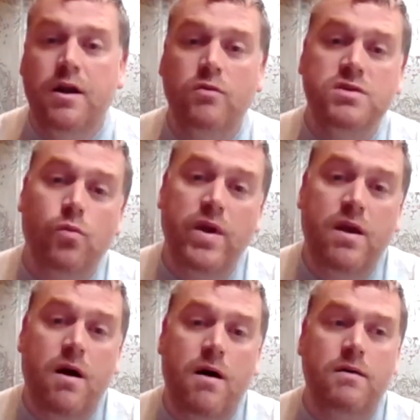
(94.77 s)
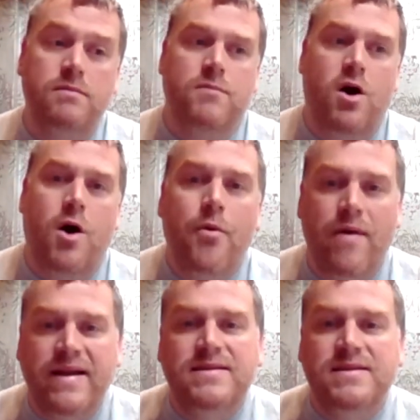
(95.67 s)
So we can't
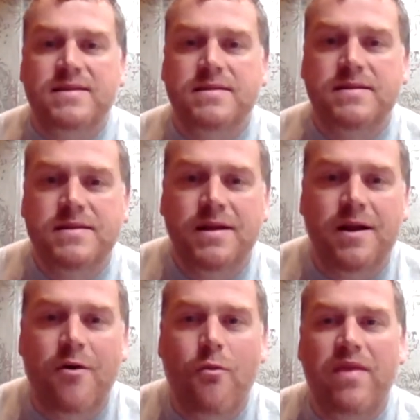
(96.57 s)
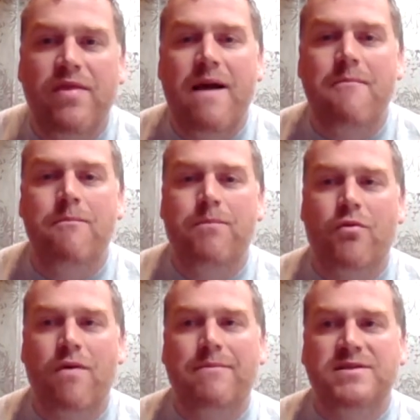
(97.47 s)
operate, with them
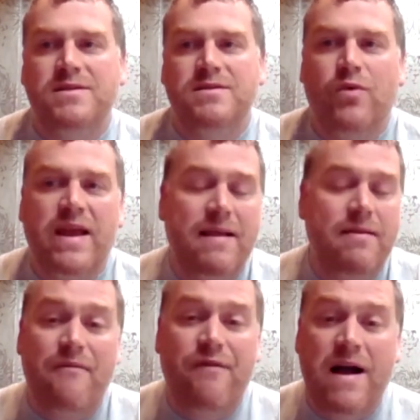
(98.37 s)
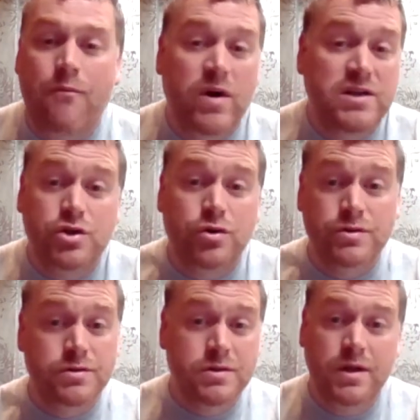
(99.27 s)
parameters. We get that fine, we're done.
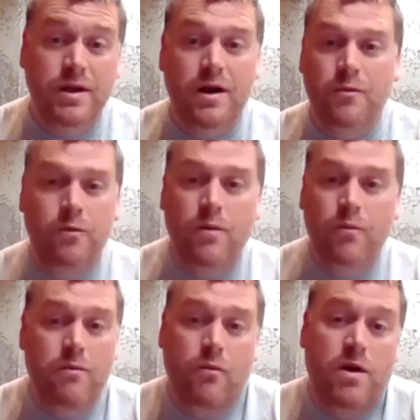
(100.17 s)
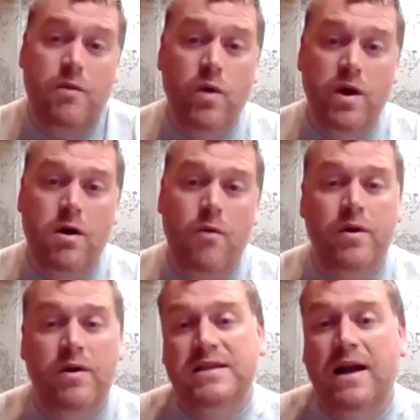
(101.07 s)
We're gone.
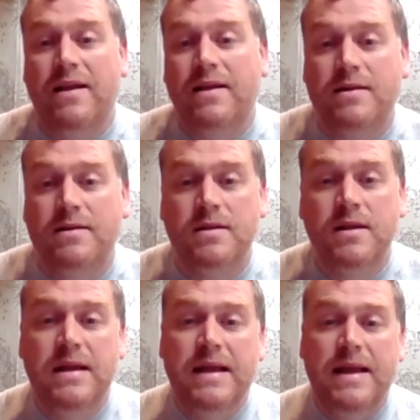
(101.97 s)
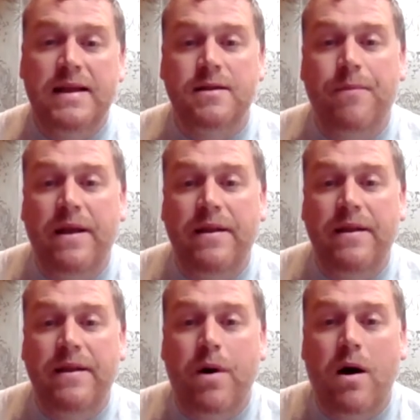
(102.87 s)
We're a tiny little independent
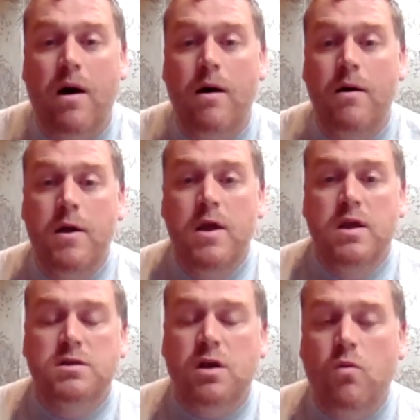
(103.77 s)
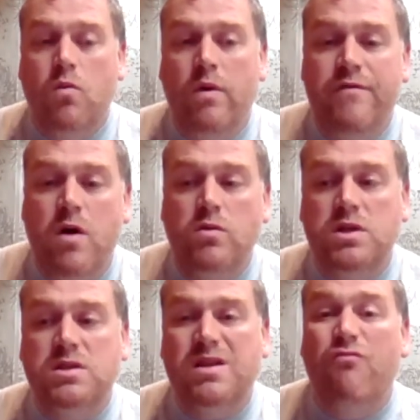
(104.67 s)
bar. So we've
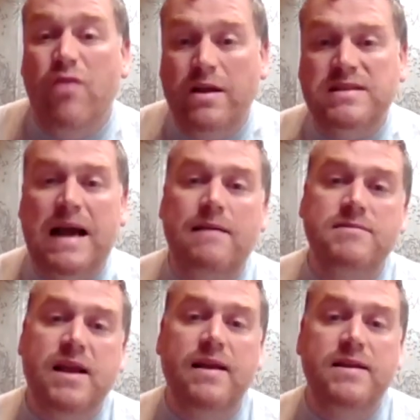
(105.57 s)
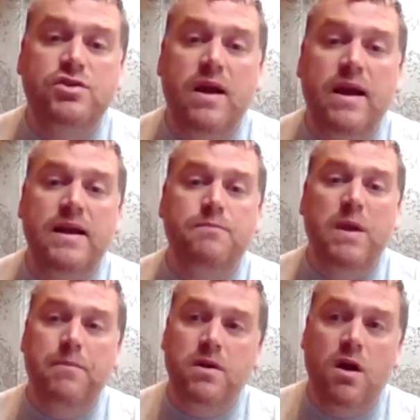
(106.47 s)
noticed a real downturn in trade.
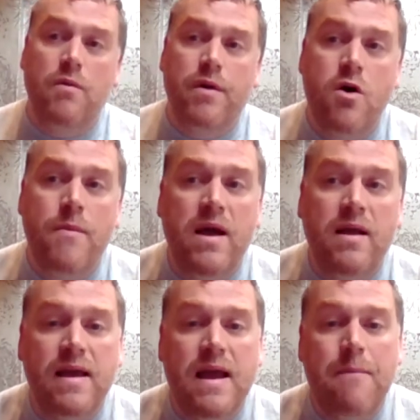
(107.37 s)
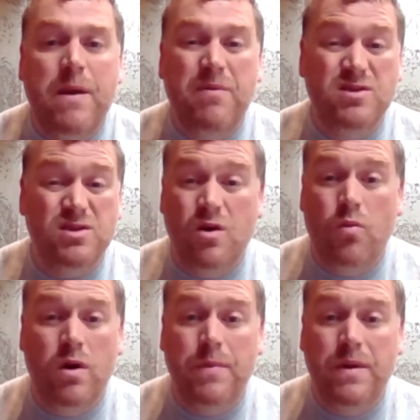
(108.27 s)
People are going home earlier. People just don't
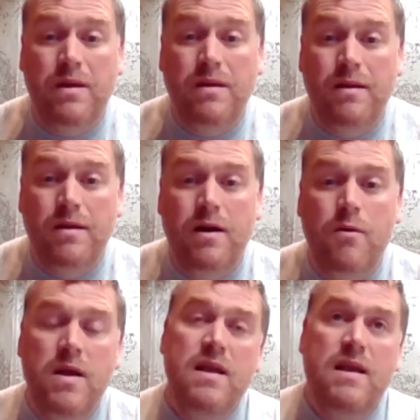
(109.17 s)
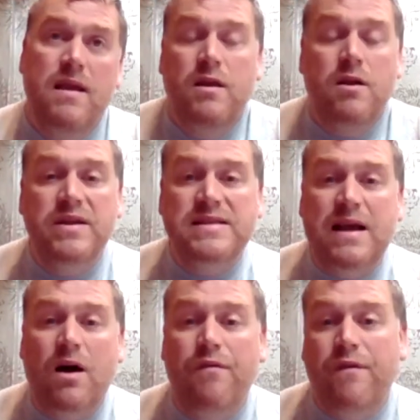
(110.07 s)
want to be,
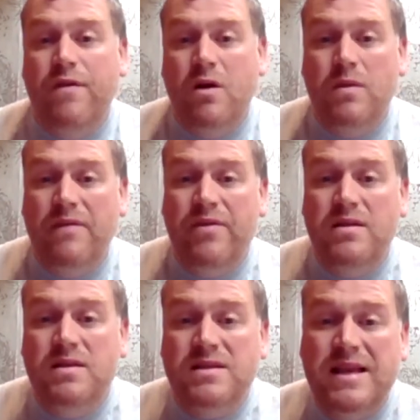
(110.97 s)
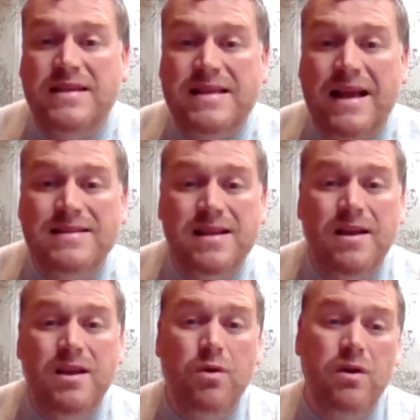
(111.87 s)
yourself. If you don't live in the city centre
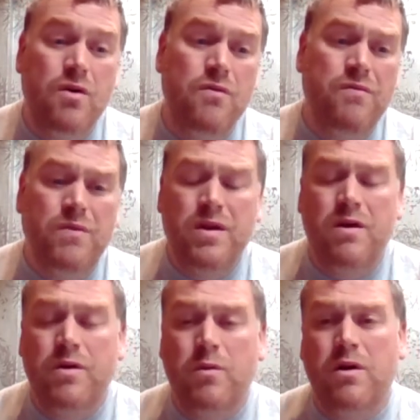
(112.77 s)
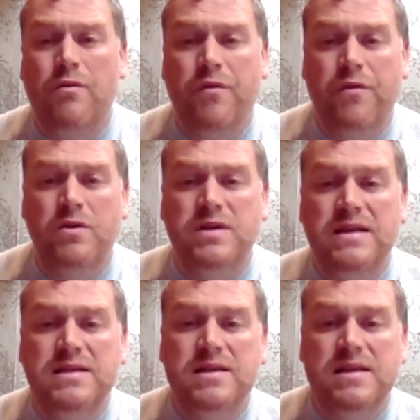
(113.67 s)
and you want to go, you want to go for a few
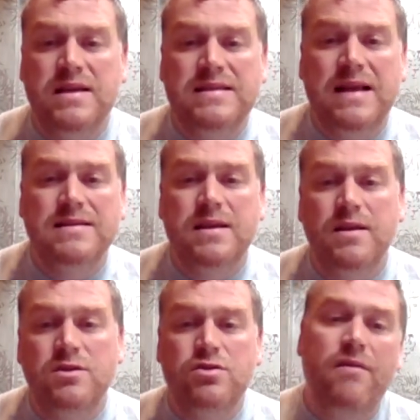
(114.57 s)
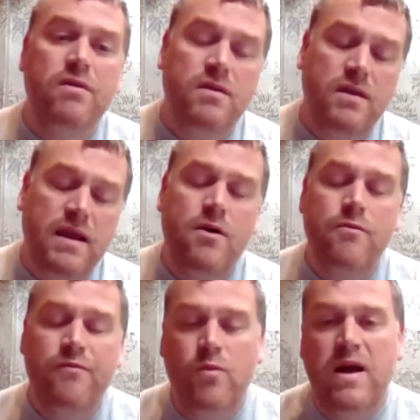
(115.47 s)
drinks in the city centre, you travel, get home
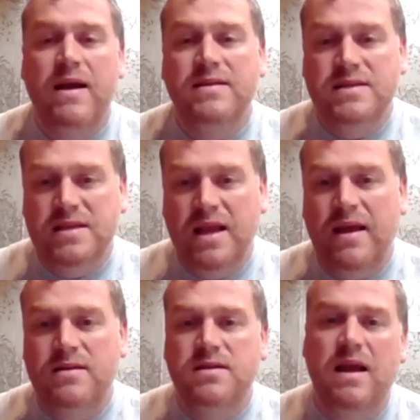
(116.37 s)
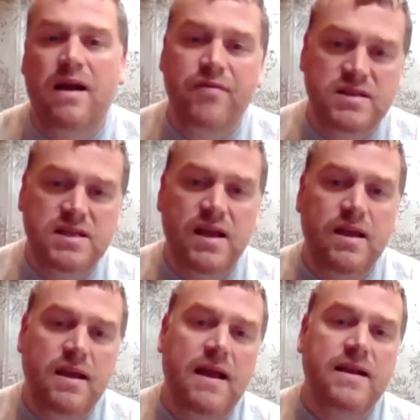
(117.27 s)
from work at 6, have your
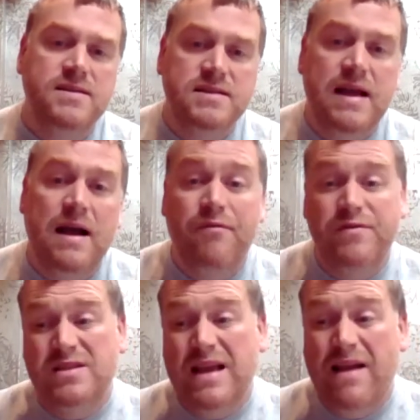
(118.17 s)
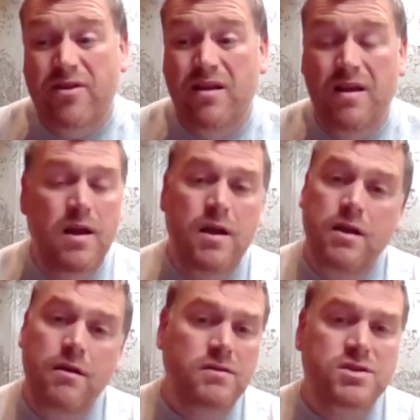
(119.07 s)
tea, get into town for 7.
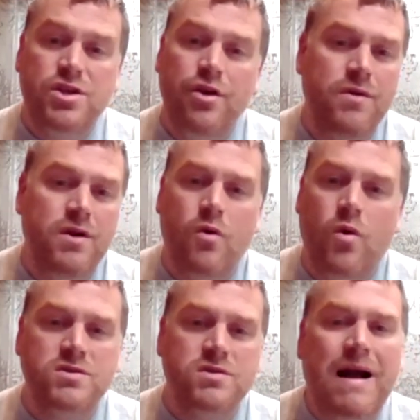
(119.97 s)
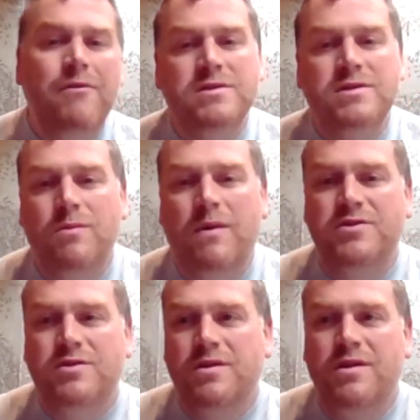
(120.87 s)
You got 2.25 hours to have a drink.